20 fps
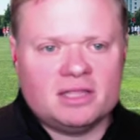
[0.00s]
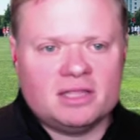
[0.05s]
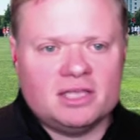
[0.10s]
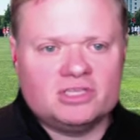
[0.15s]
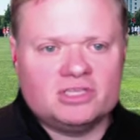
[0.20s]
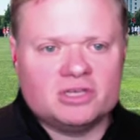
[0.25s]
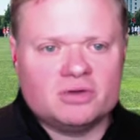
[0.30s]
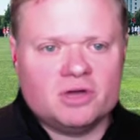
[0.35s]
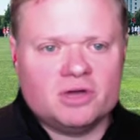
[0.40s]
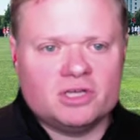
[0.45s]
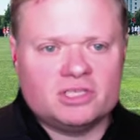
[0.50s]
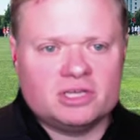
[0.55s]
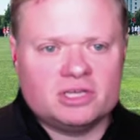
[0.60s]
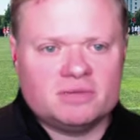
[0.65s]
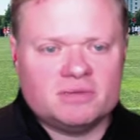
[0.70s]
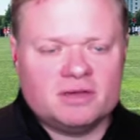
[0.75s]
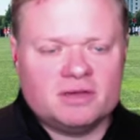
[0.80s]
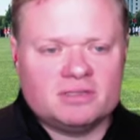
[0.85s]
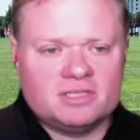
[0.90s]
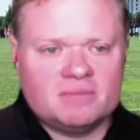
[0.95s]
Leach a question
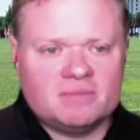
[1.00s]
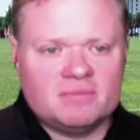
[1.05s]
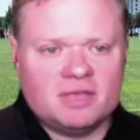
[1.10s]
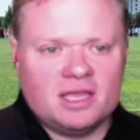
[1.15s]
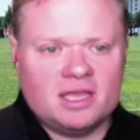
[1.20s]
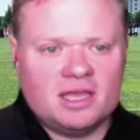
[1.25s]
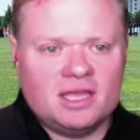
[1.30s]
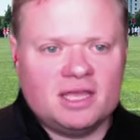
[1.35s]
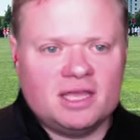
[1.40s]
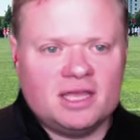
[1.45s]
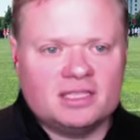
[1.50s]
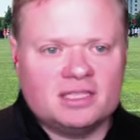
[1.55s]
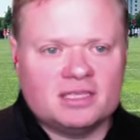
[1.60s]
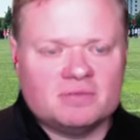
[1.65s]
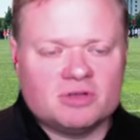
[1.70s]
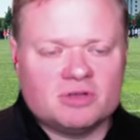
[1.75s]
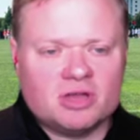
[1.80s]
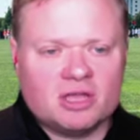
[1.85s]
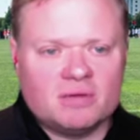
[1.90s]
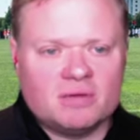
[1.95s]
about something and he ends up
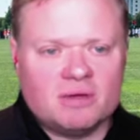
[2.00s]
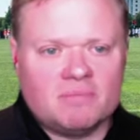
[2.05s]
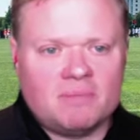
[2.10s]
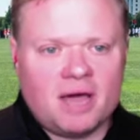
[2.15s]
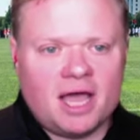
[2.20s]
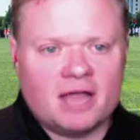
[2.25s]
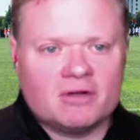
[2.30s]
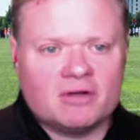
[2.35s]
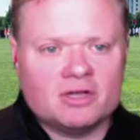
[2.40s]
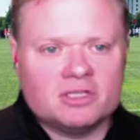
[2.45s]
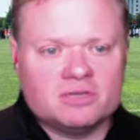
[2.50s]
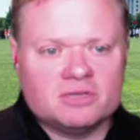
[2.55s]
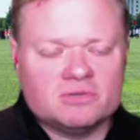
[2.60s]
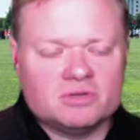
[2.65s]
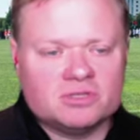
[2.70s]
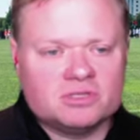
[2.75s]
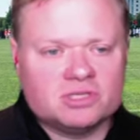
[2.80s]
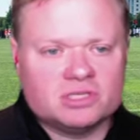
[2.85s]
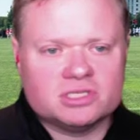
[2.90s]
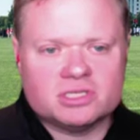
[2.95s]
talking about pirates. It
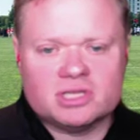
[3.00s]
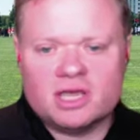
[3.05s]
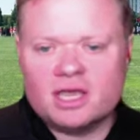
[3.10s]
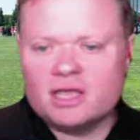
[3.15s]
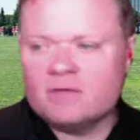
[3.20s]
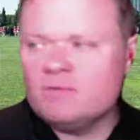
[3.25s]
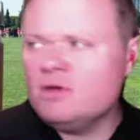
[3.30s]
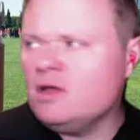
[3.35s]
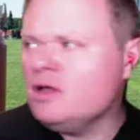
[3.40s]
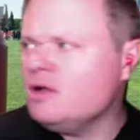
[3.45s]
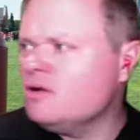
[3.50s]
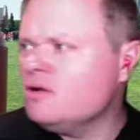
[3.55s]
was just like, what?